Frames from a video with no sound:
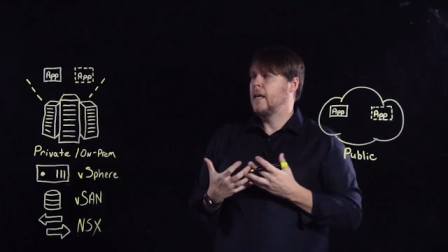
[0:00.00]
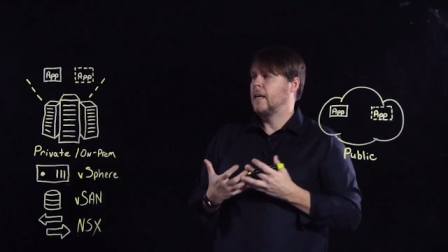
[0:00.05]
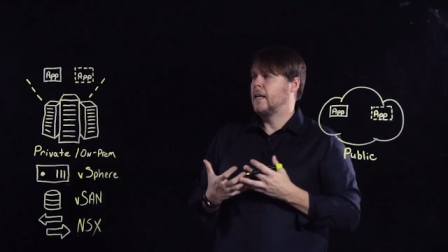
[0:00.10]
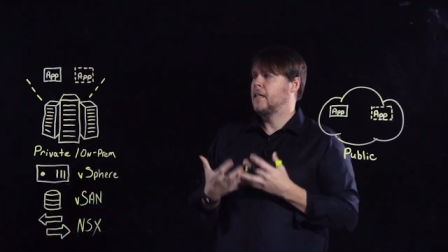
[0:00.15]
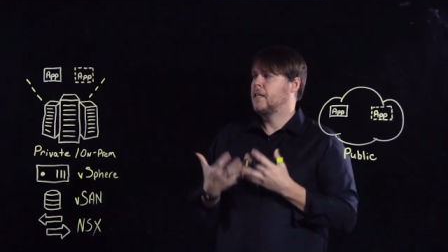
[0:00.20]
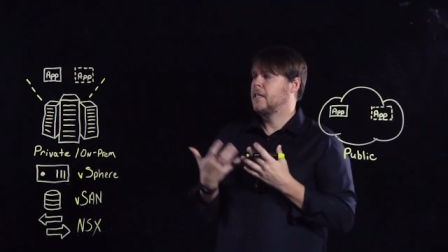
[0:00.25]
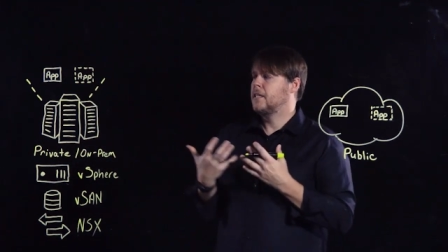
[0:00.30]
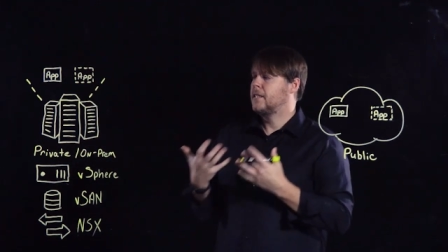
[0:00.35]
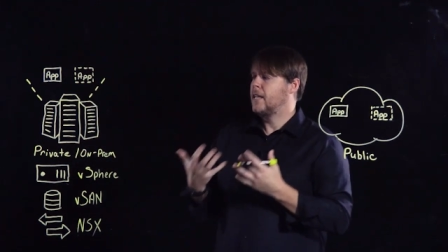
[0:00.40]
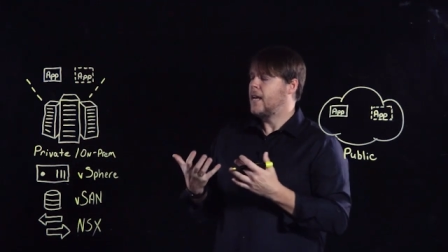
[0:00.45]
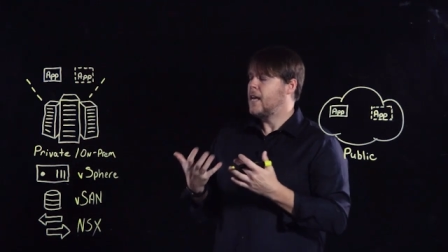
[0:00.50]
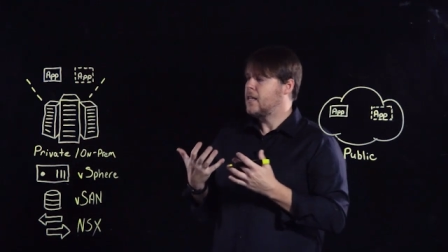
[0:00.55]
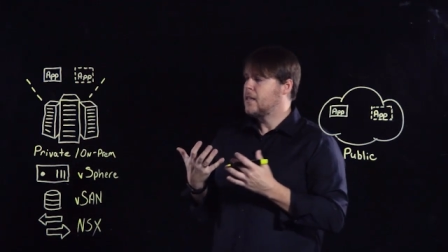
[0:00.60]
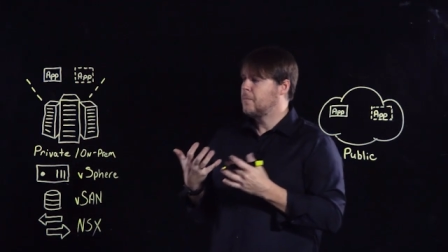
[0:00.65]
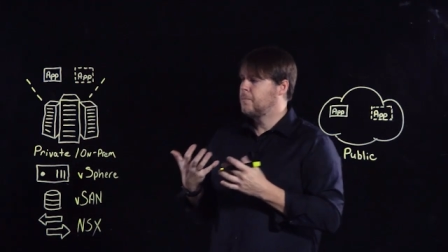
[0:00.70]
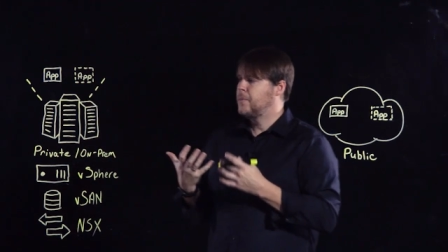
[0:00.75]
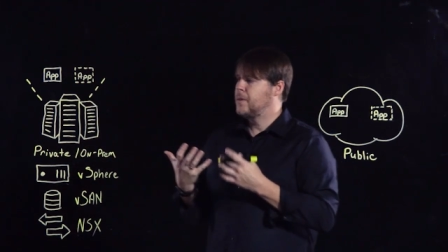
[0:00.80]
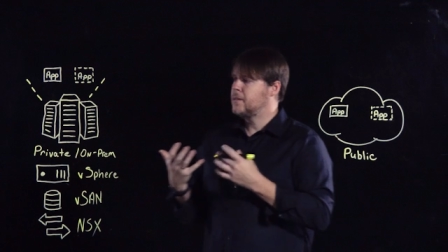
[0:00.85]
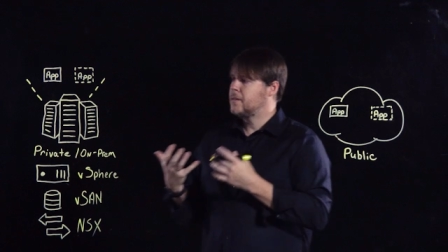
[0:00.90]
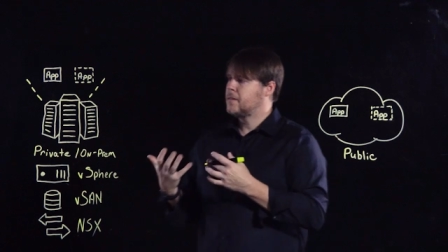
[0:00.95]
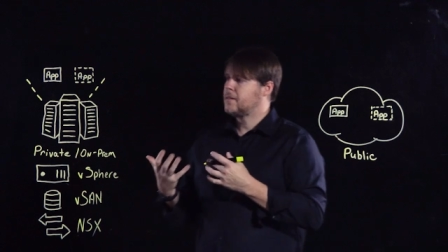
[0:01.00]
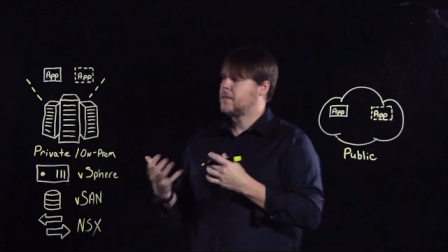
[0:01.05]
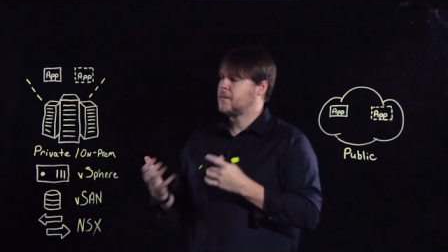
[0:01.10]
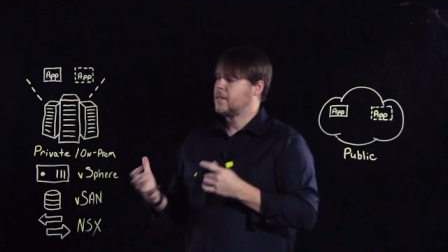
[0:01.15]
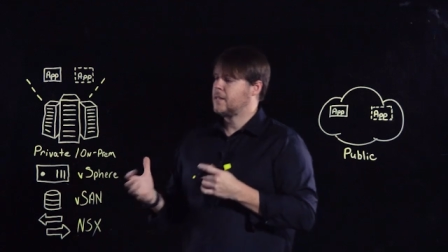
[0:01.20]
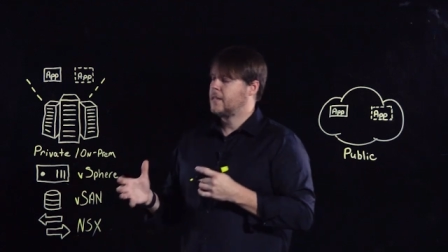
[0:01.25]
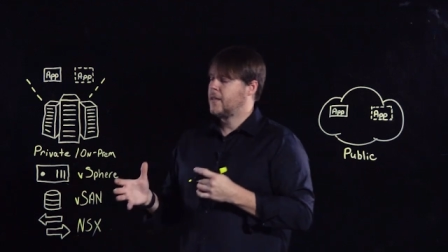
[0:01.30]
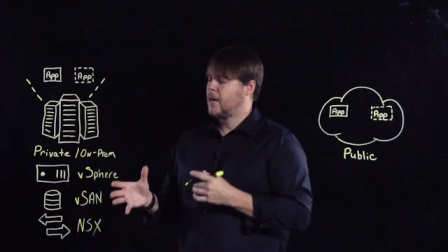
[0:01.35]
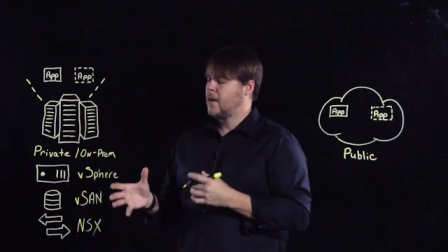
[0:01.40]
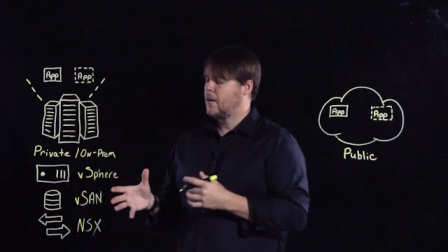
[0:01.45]
And in the day, the business
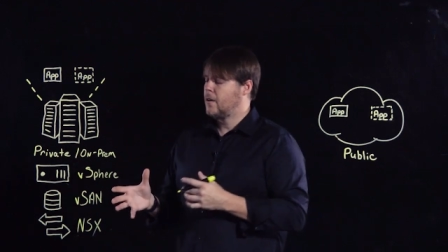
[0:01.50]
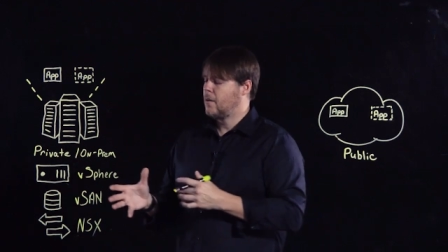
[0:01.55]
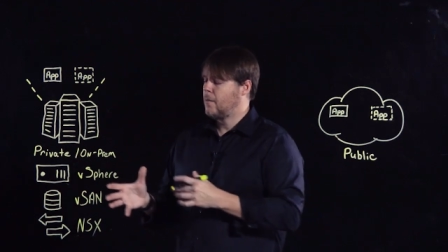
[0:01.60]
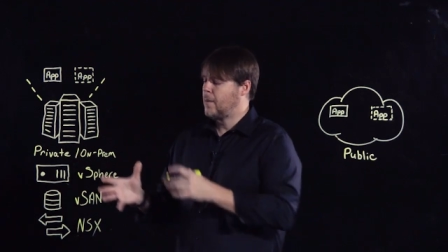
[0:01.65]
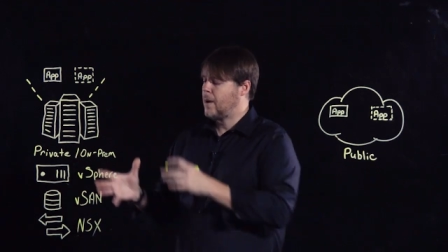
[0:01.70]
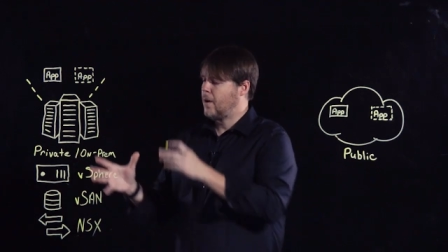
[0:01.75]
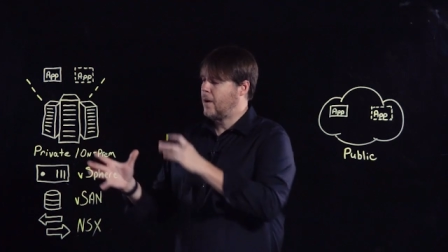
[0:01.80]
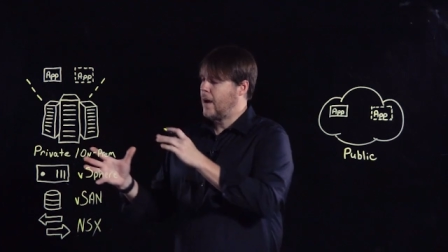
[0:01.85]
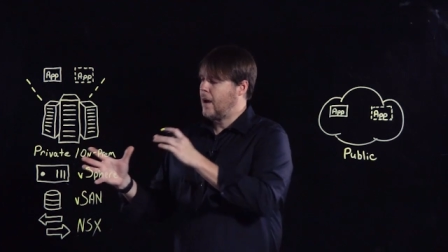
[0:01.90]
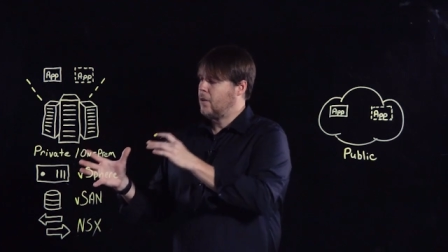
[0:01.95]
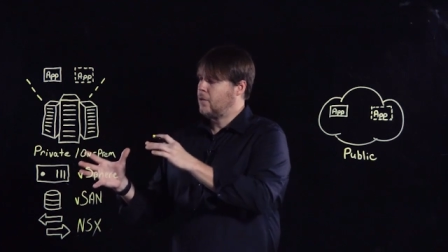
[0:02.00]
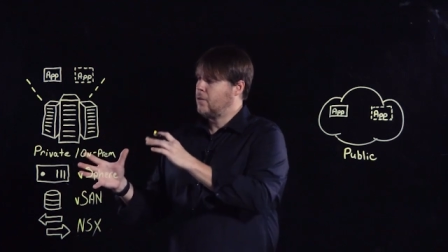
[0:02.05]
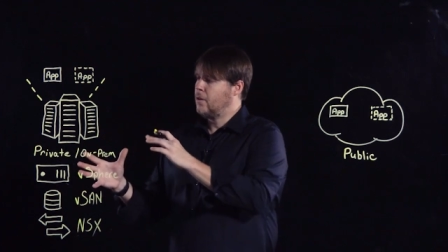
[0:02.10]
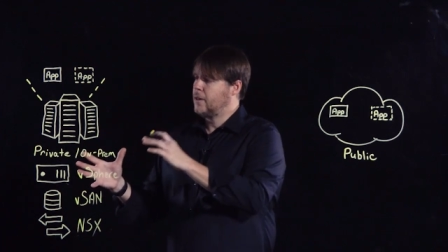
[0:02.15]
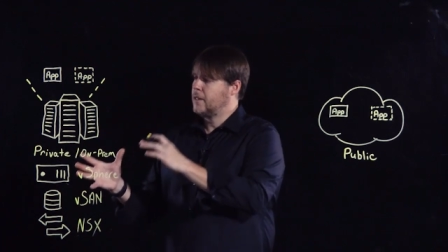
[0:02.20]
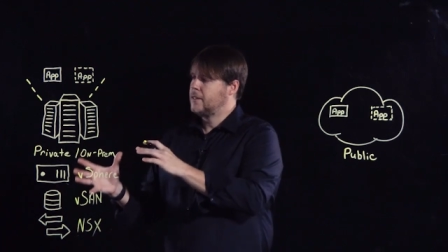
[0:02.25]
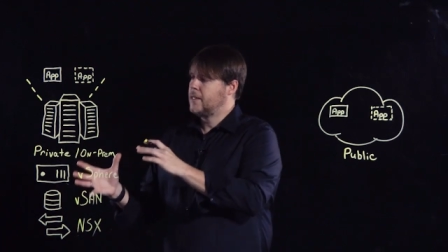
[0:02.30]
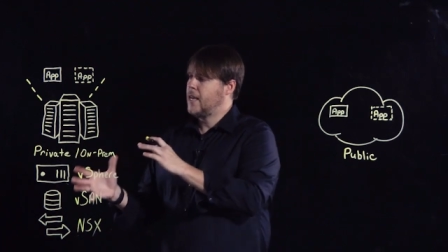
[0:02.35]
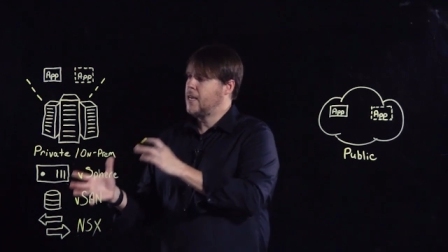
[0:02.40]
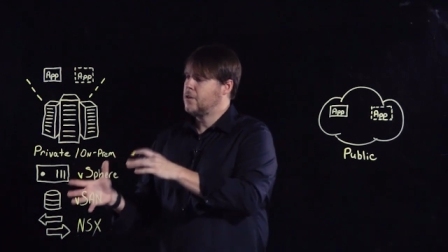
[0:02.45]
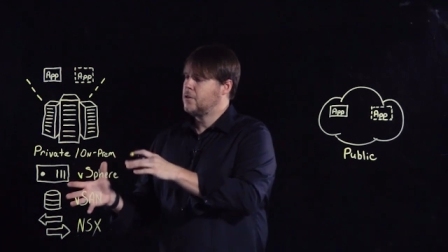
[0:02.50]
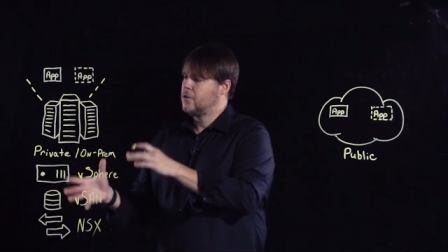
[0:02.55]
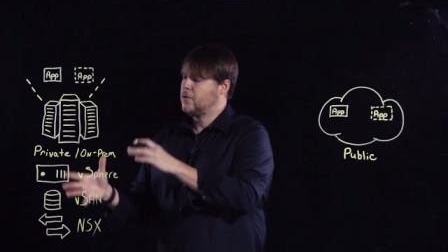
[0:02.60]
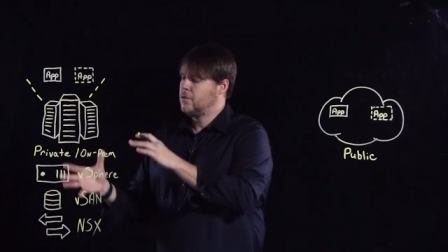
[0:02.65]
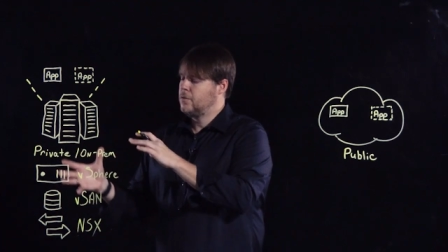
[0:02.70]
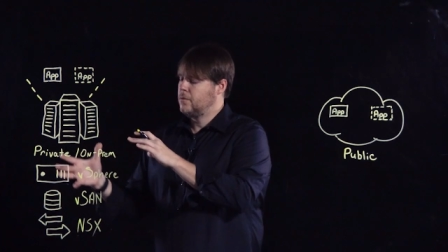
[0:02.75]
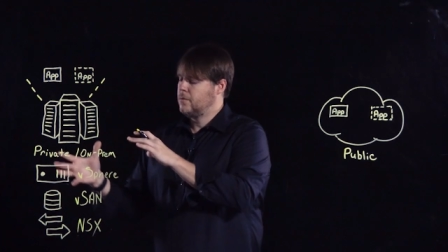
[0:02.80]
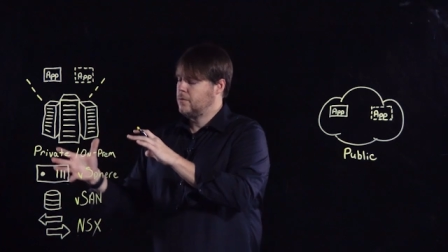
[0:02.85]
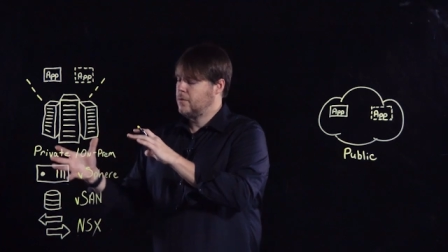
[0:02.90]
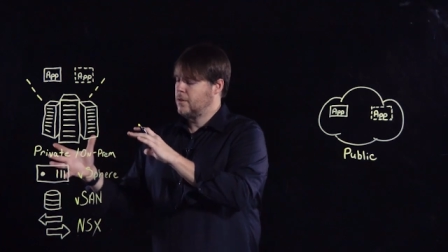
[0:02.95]
doesn't care about how long it takes
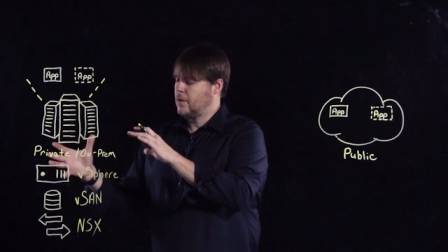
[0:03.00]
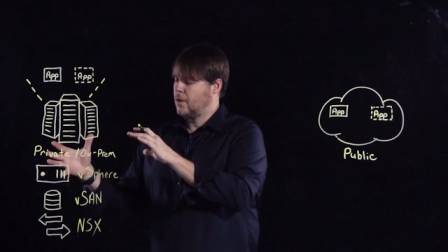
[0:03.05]
you,